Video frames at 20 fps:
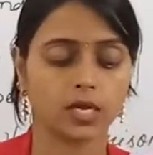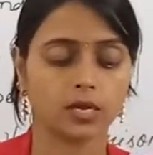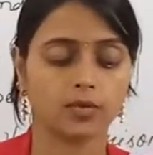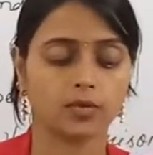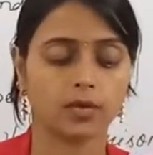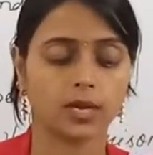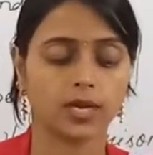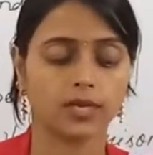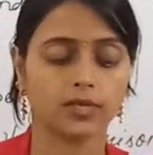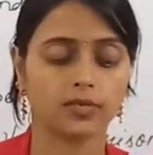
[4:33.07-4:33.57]
I
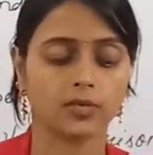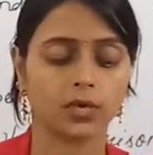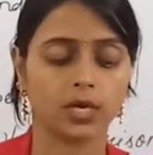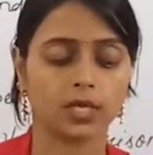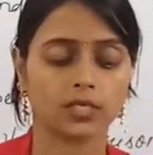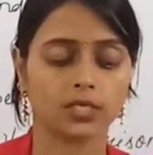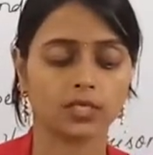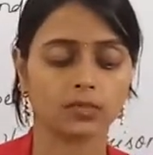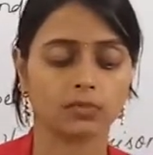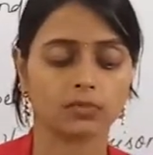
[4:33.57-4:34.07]
would like to
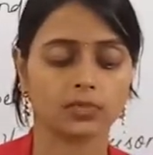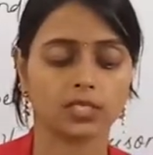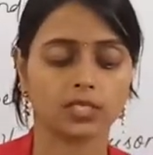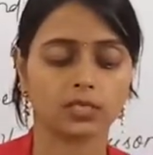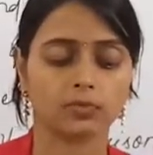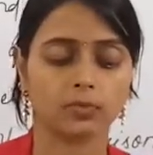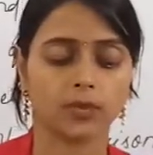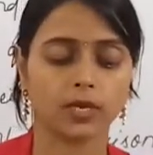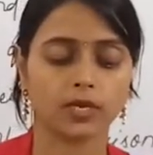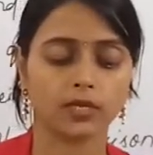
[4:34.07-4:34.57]
ask
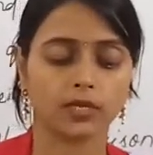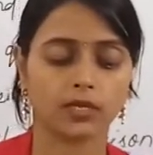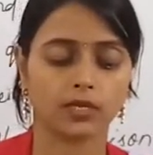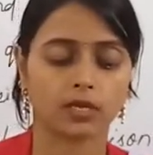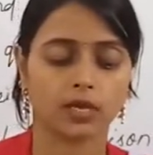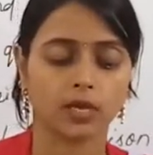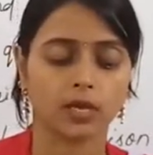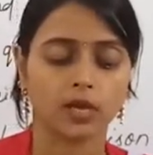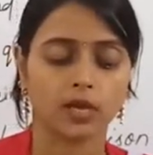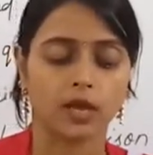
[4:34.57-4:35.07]
Mrs. Parker.